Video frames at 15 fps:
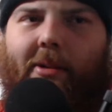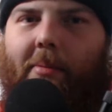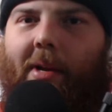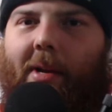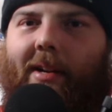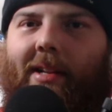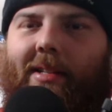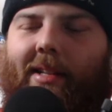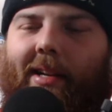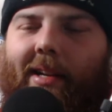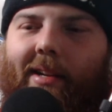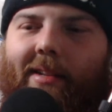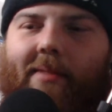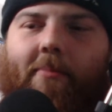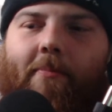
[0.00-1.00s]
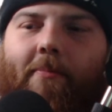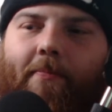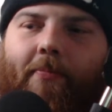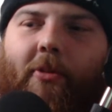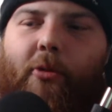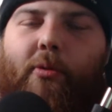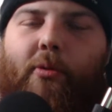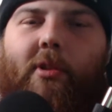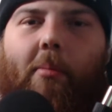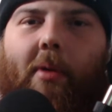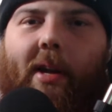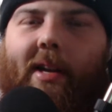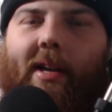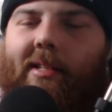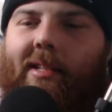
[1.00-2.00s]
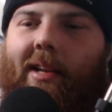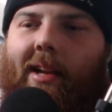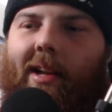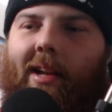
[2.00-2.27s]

to be honest. Like, she was the prez.